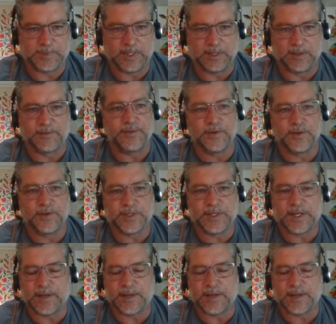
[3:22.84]
I don't know if you've
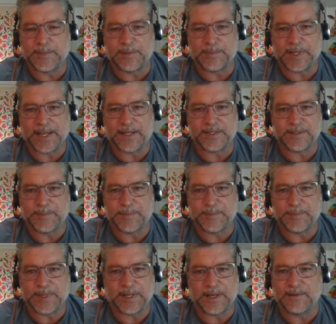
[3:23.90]
ever looked at any of my
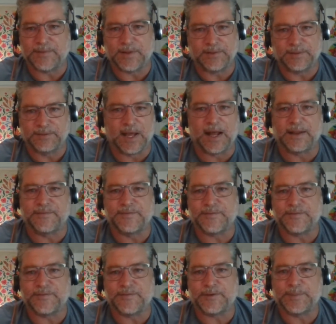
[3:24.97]
plans. I mean, I have a
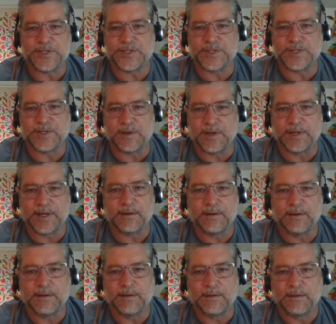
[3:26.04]
lot of information
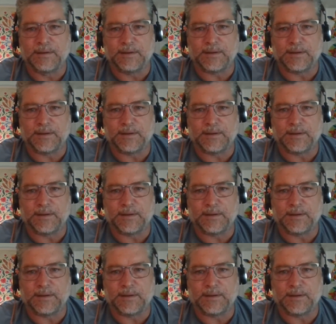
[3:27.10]
on there,